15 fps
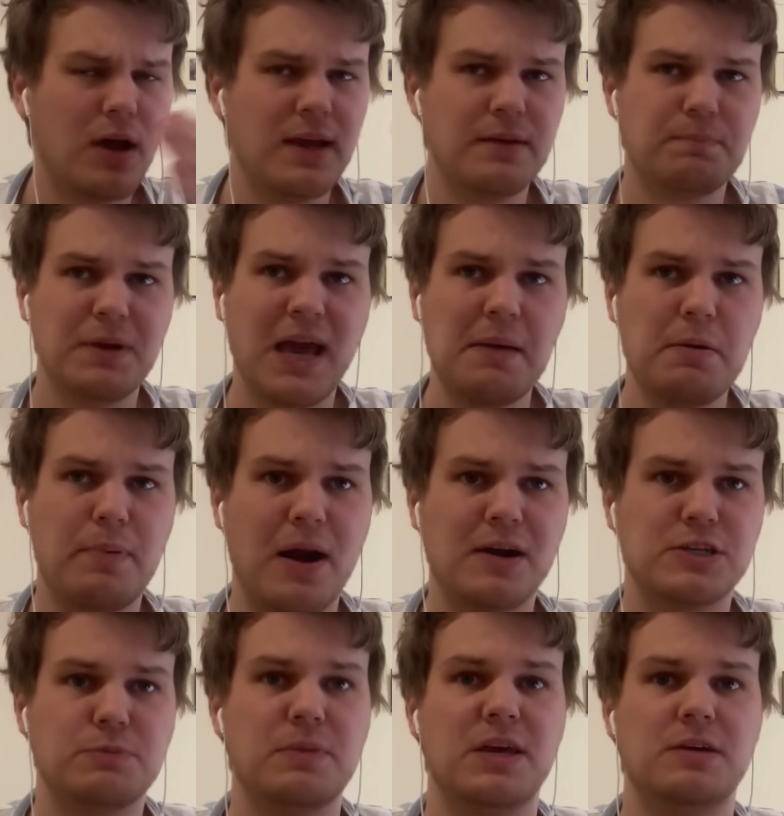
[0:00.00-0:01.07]
It became
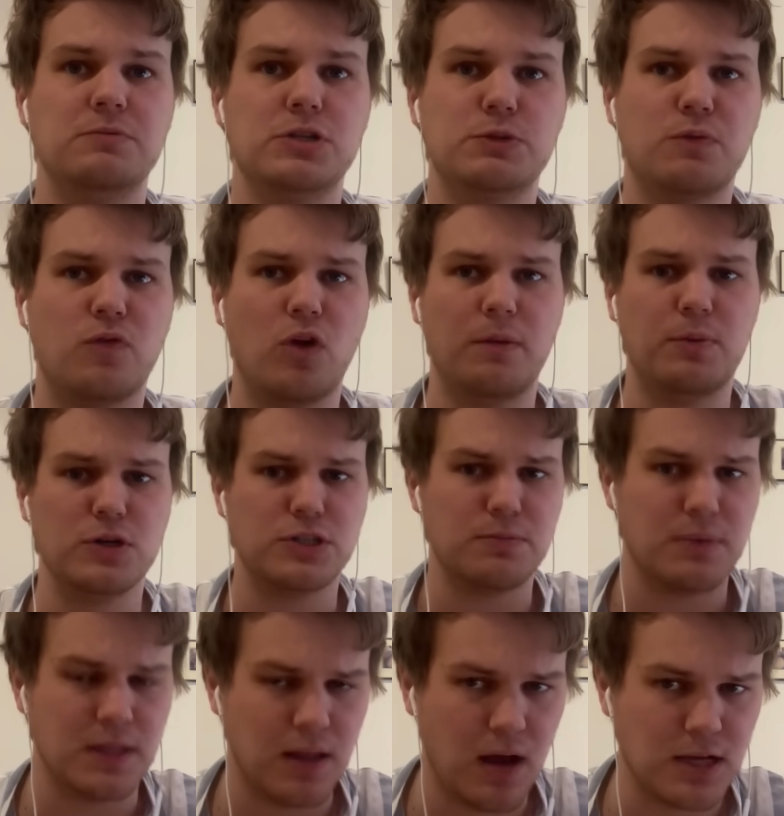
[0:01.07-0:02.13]
apparent to me just before I
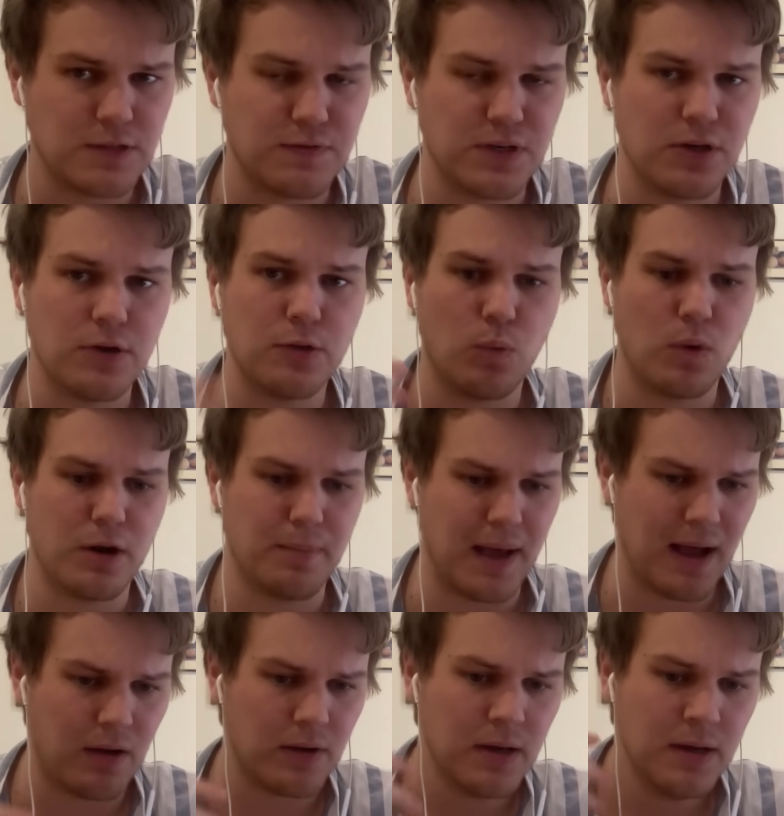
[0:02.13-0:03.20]
posted my last video, the one
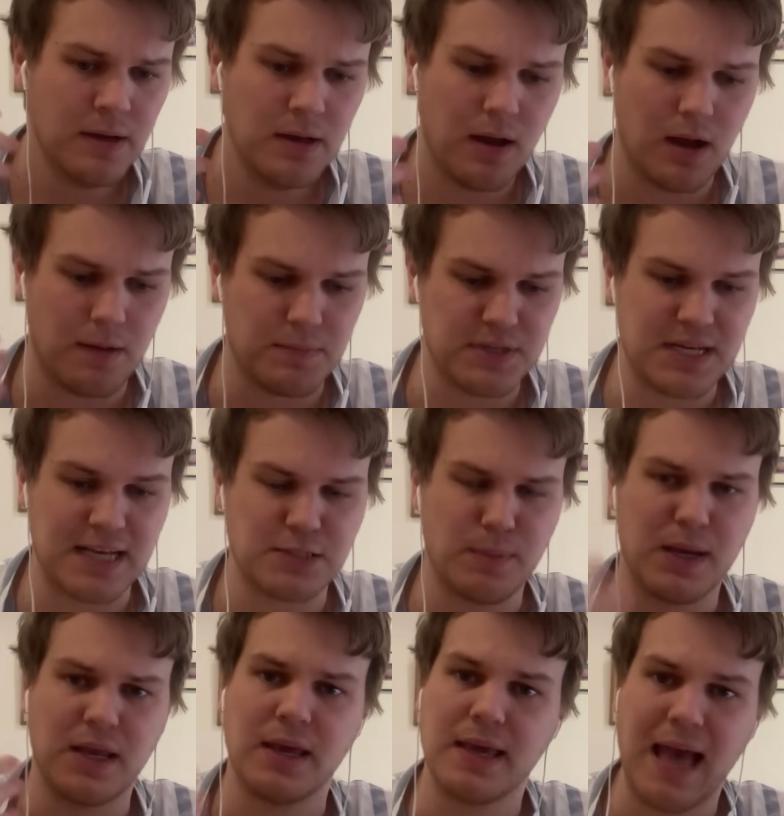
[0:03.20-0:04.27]
about the
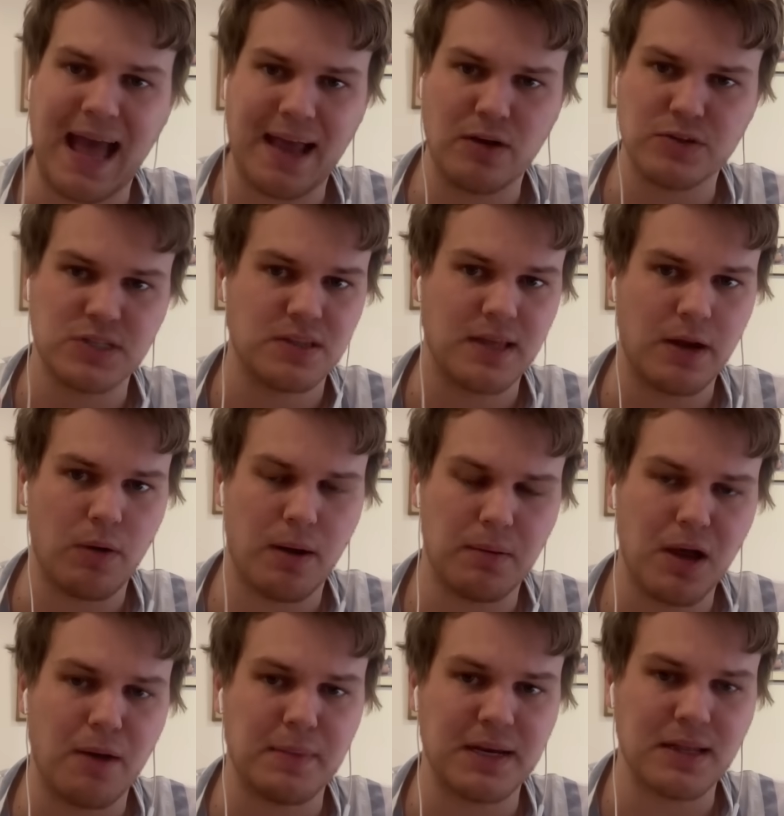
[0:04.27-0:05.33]
Tasmanian chaos and their
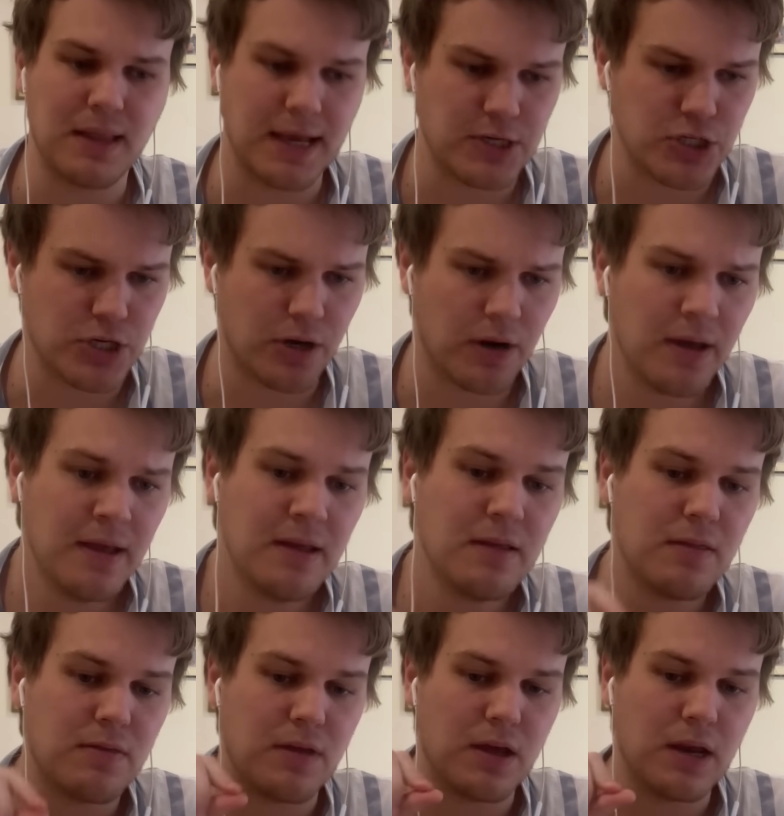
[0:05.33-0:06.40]
upcoming election,
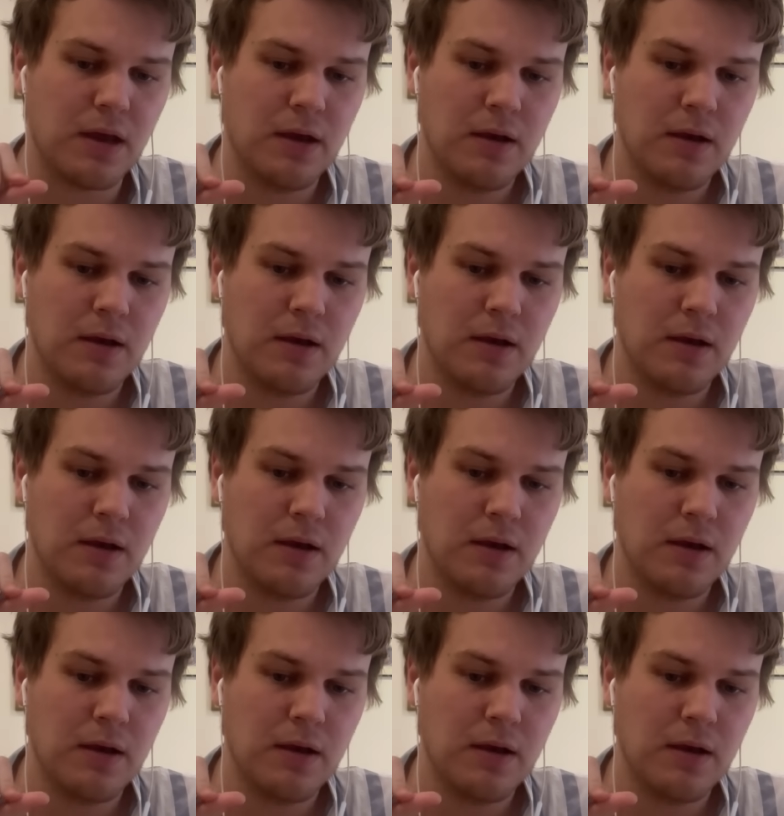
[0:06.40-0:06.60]
that